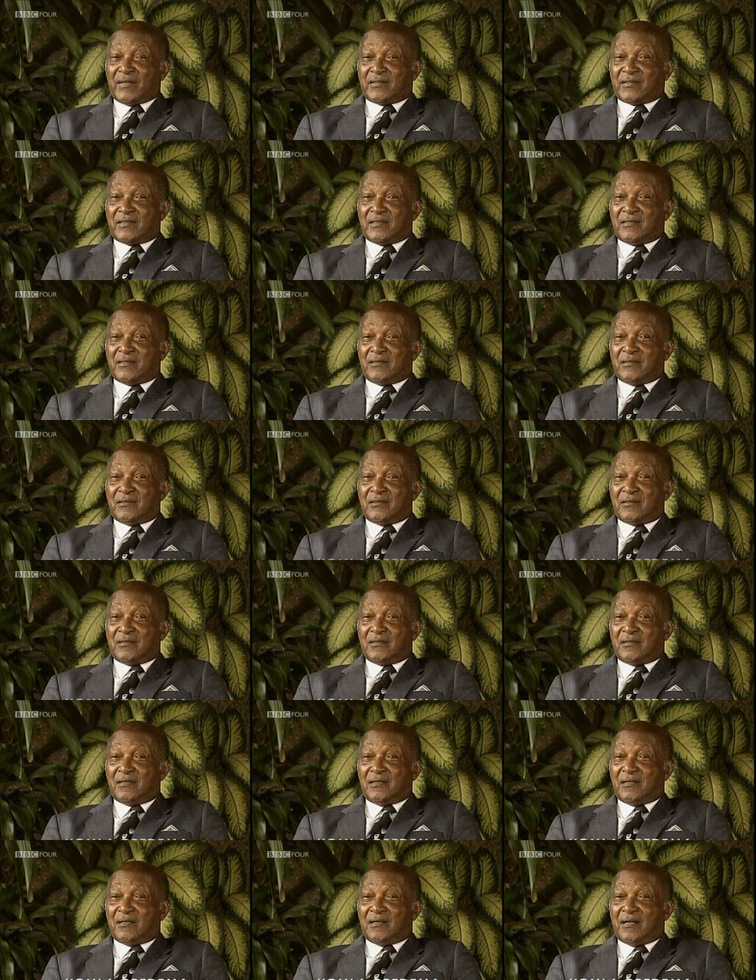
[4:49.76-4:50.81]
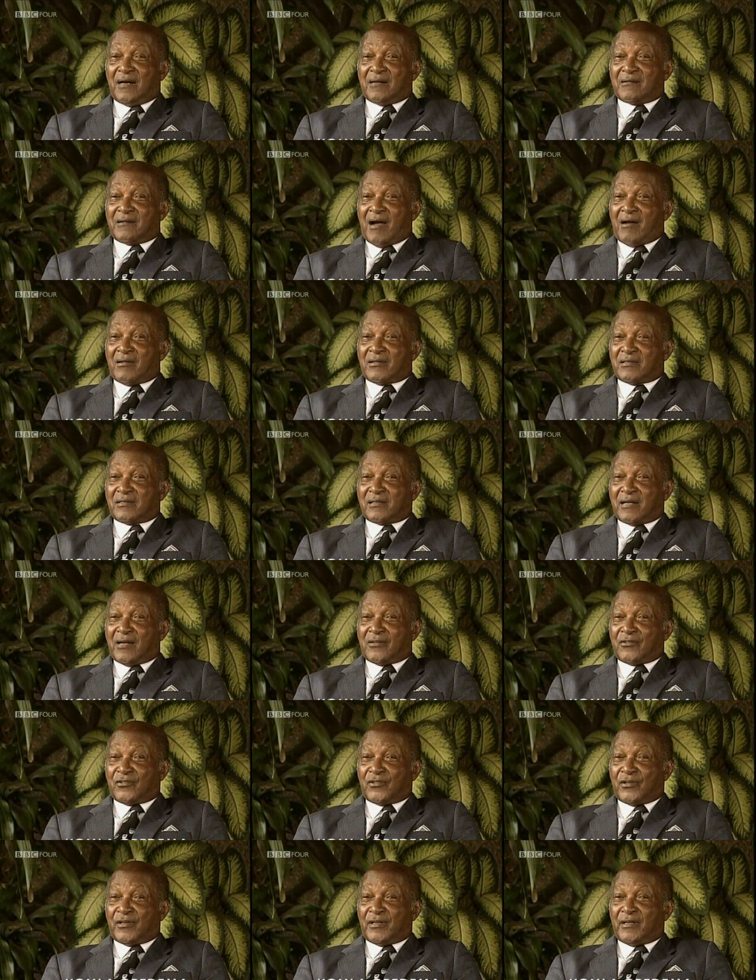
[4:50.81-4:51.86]
party around the
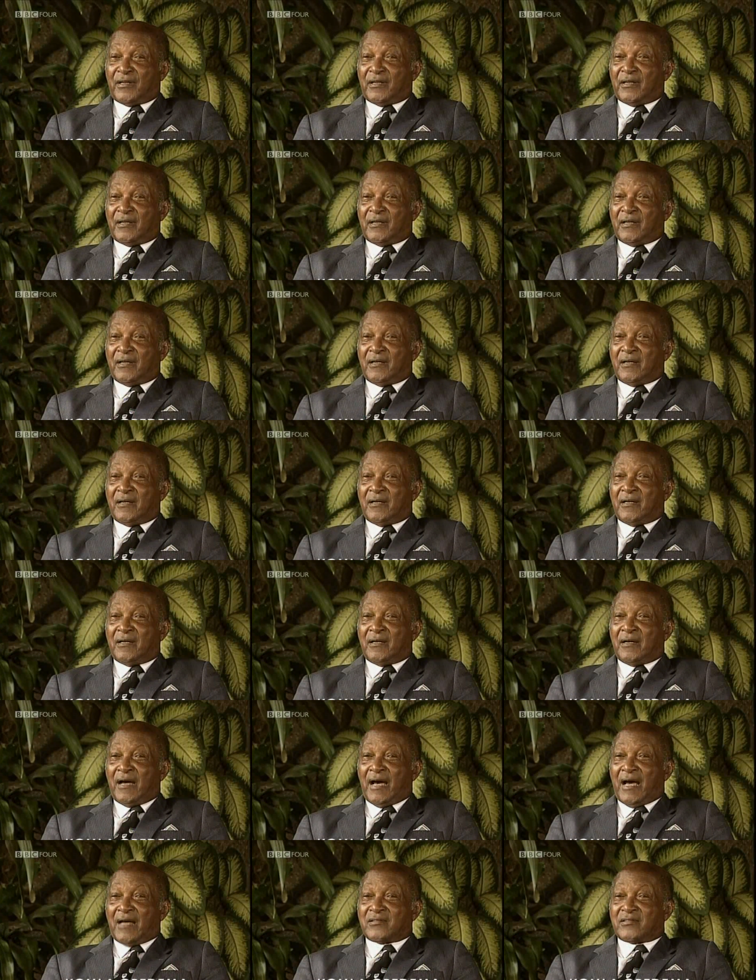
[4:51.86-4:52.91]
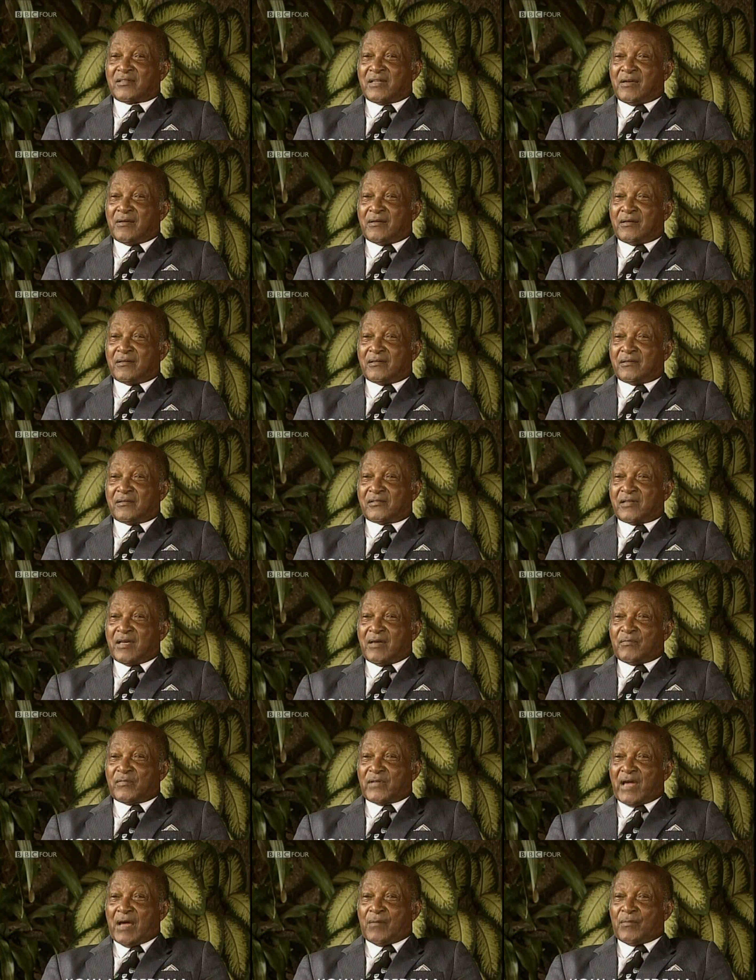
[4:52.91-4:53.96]
country at the
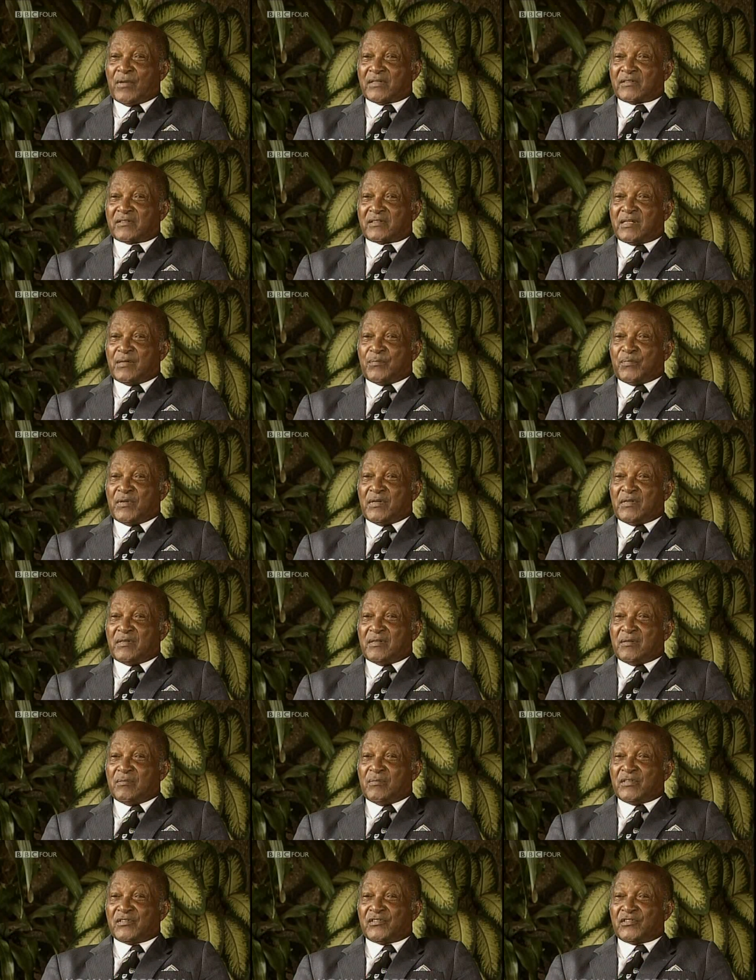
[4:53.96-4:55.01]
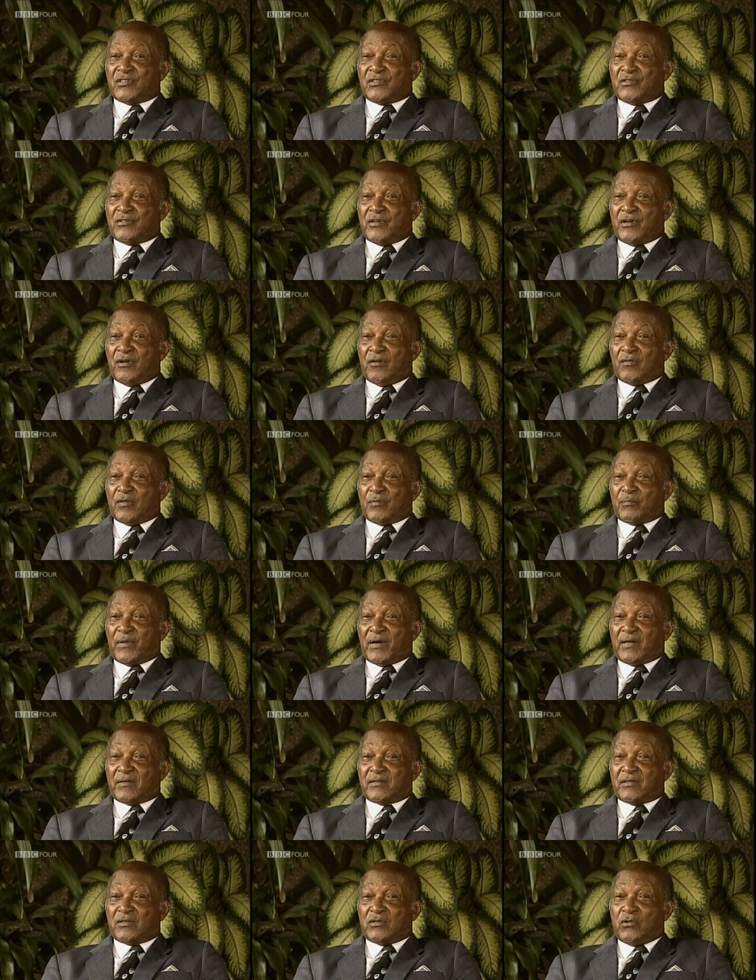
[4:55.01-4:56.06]
same time as keeping the machinery of the
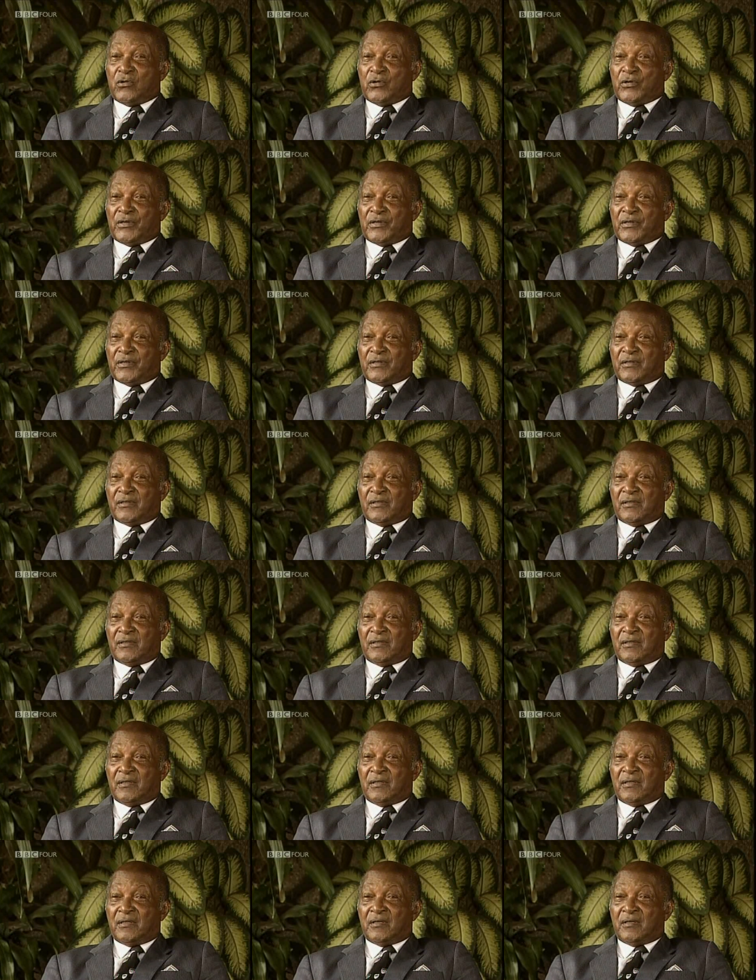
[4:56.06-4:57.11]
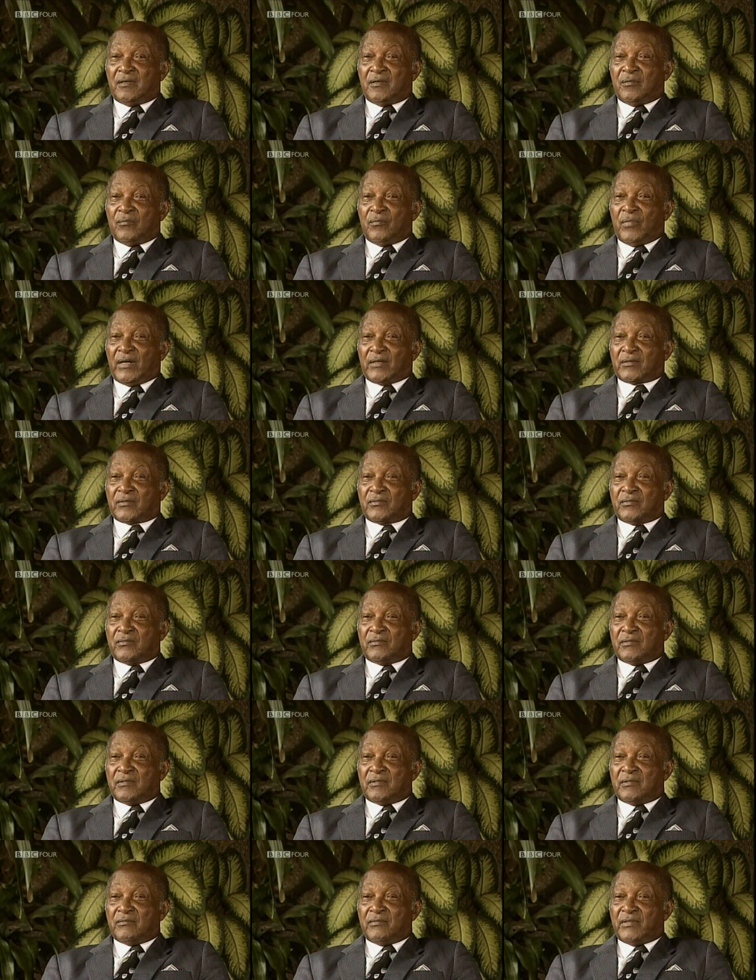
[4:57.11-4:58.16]
party going. But
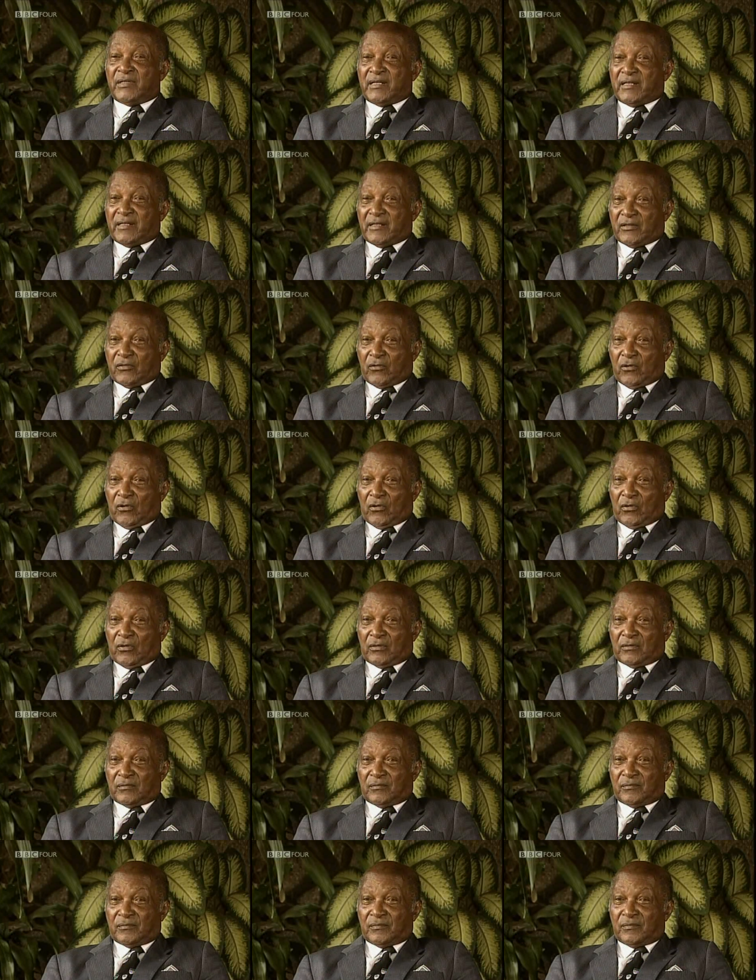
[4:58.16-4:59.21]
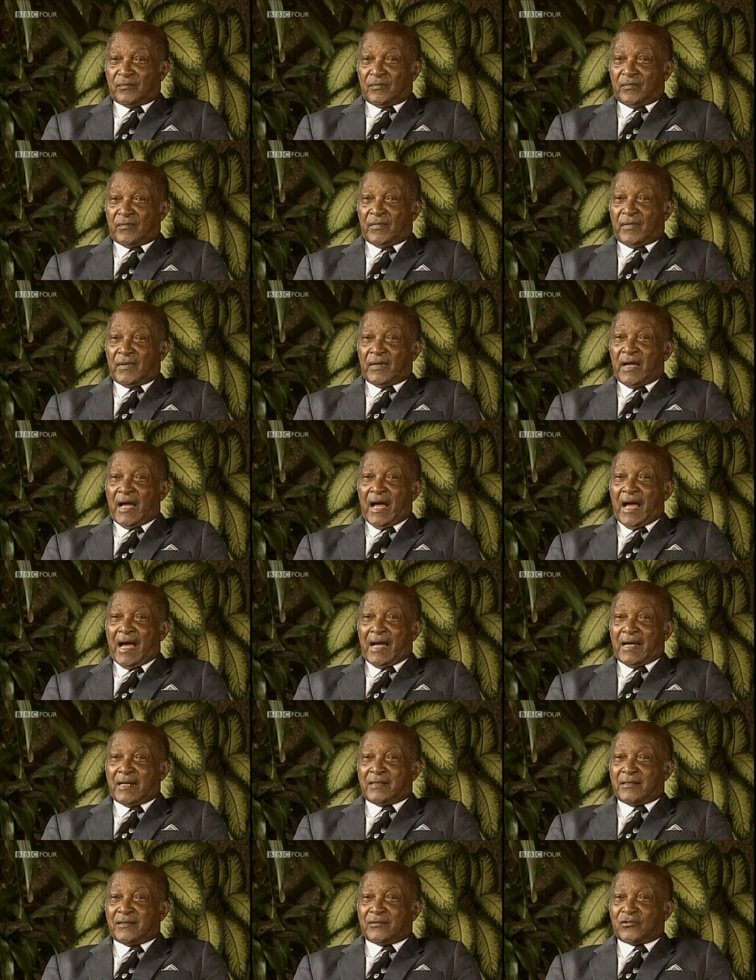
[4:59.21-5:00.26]
we did it all.
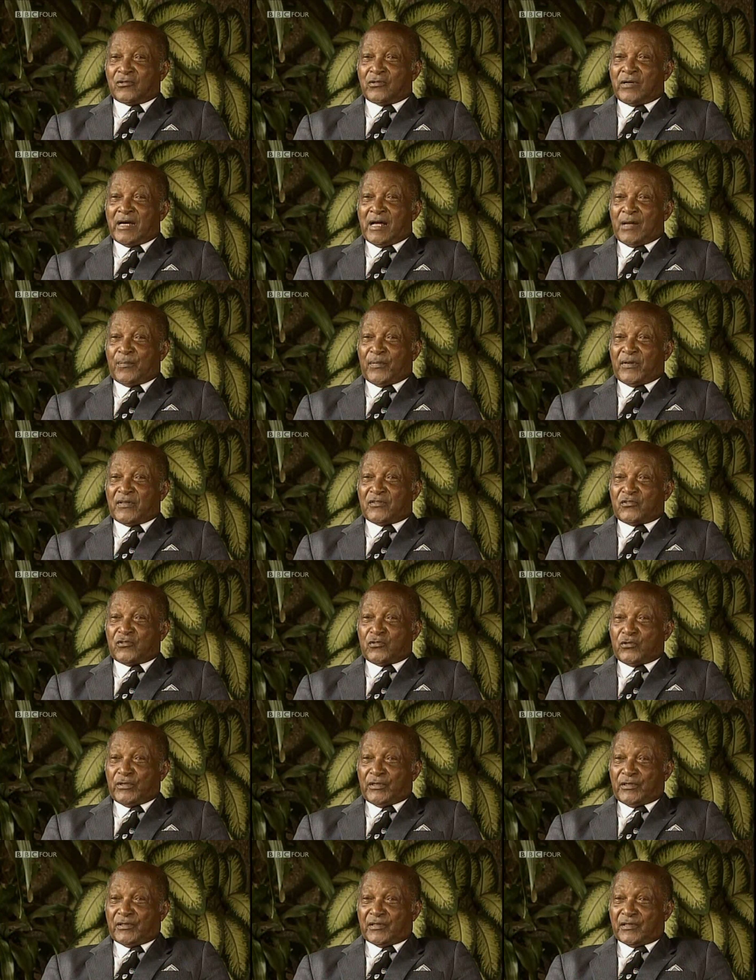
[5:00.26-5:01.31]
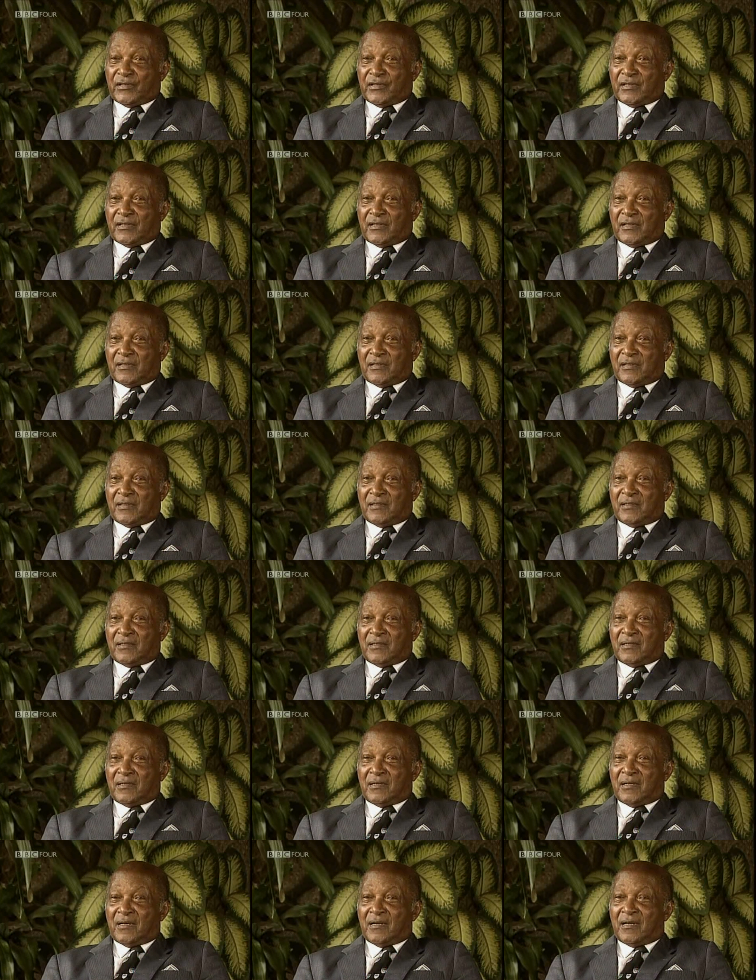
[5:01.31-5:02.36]
And to help us do it,
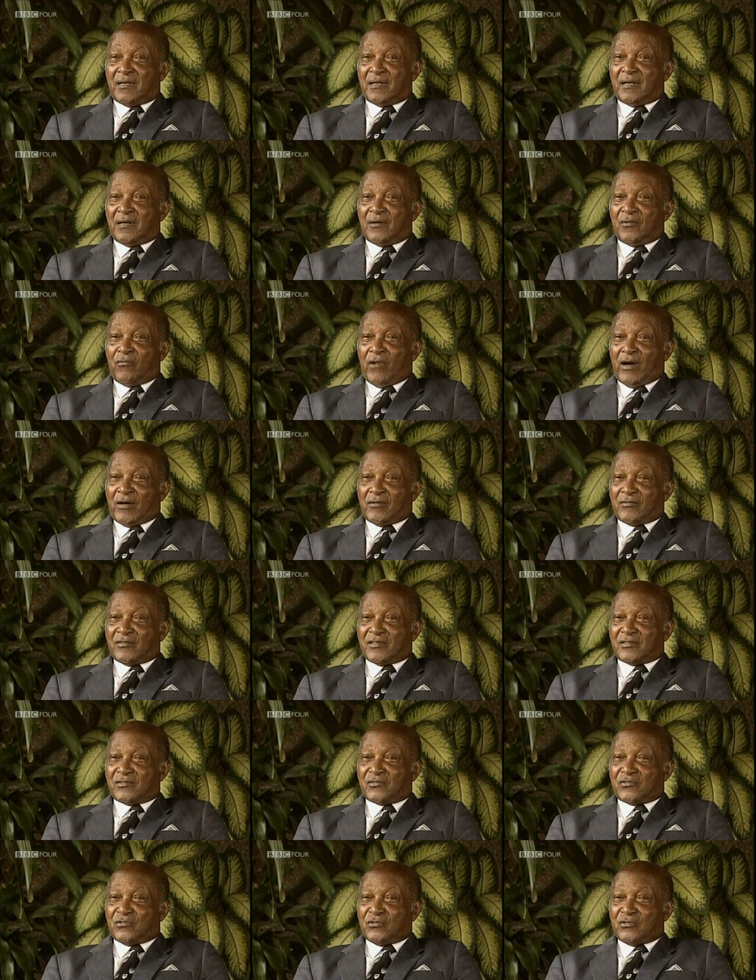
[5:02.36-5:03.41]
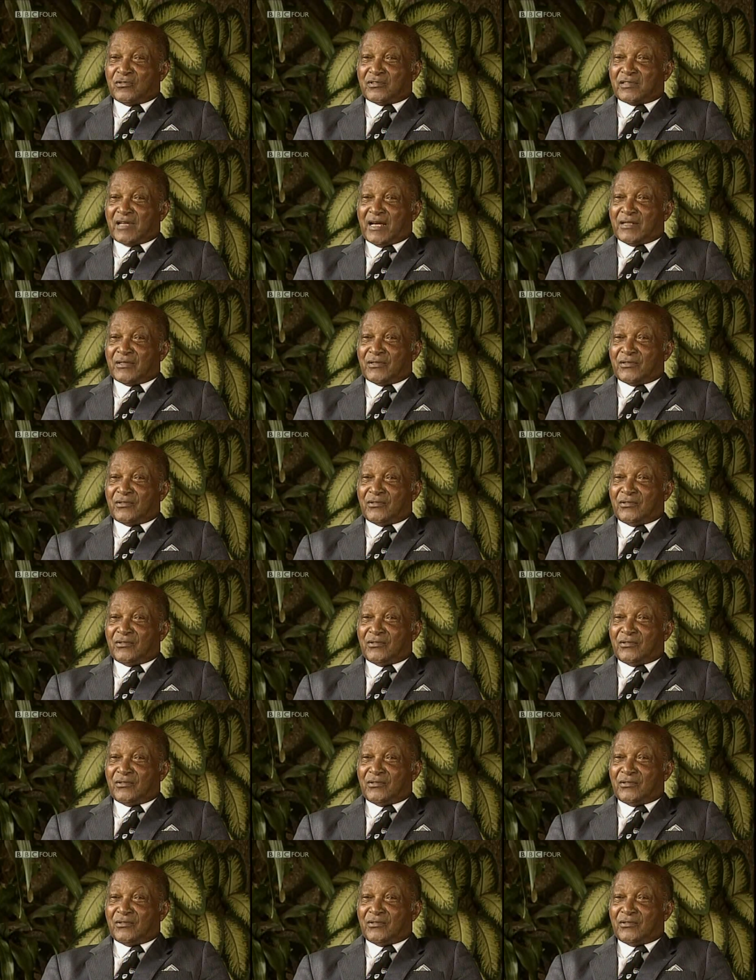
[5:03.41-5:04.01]
one of the tools I